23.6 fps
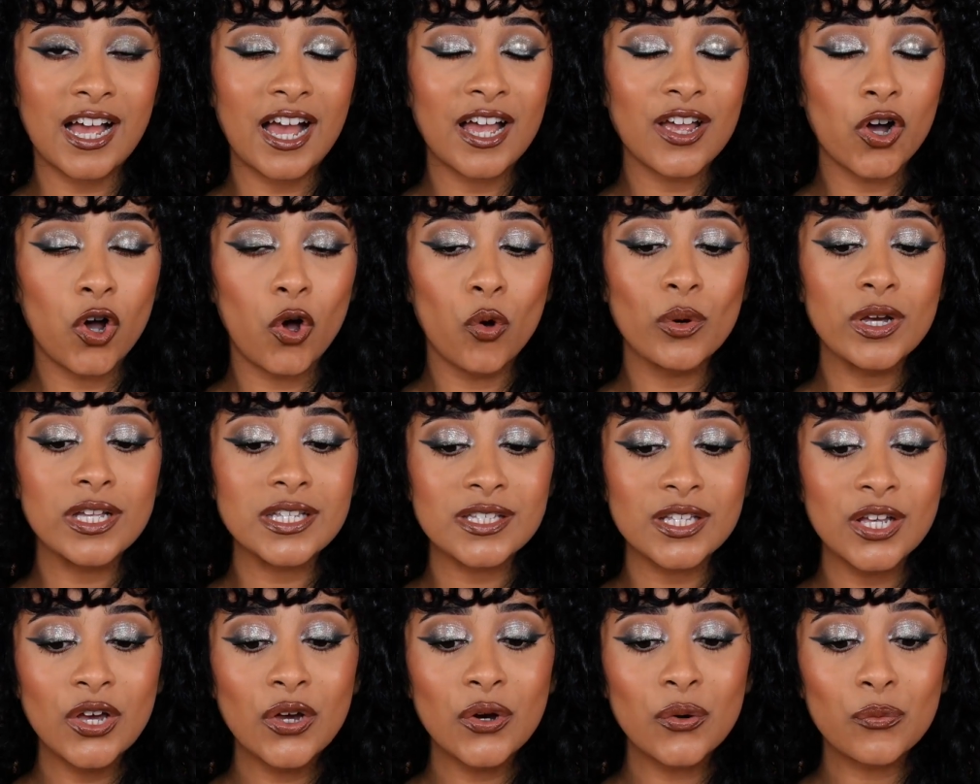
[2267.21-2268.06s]
I
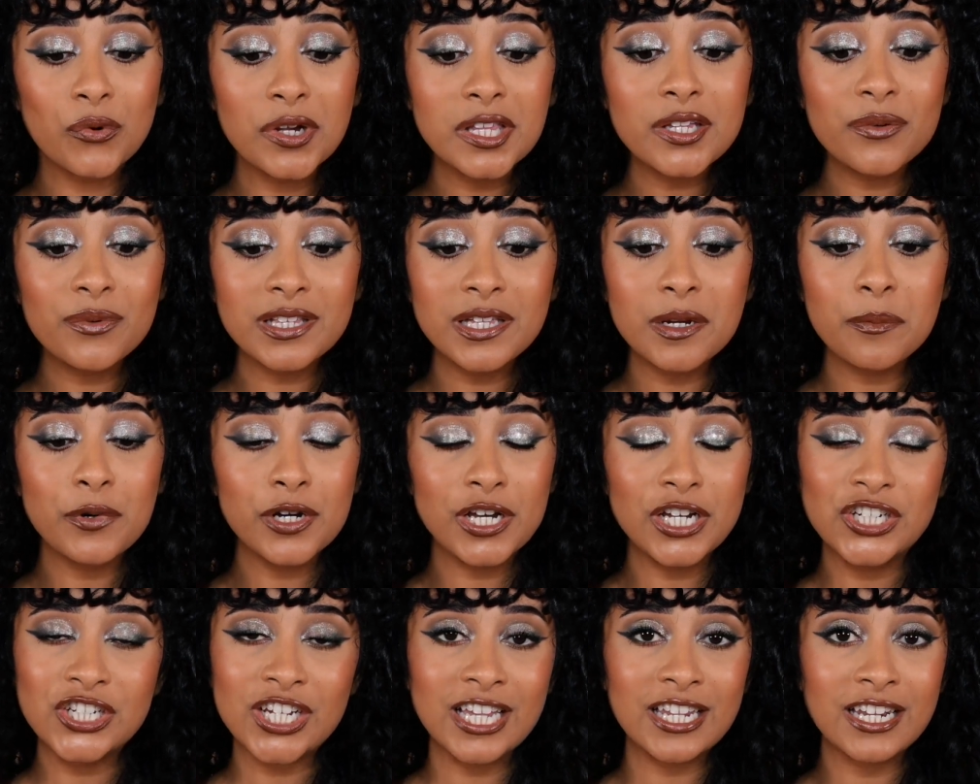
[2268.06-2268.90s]
always really, really
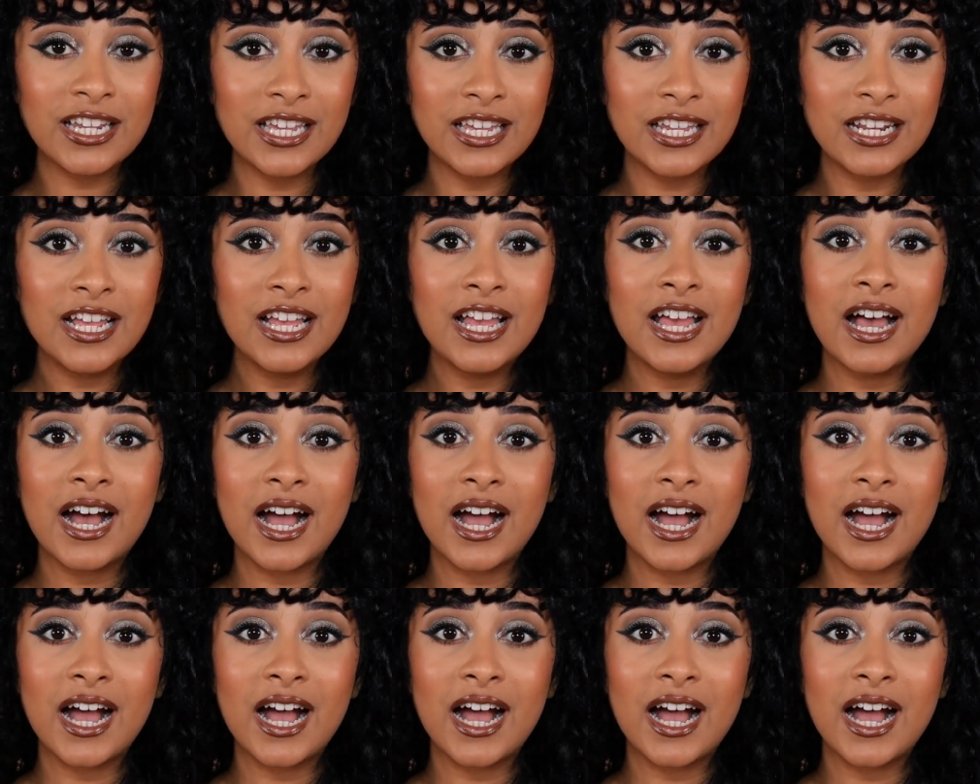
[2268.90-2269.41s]
appreciate it.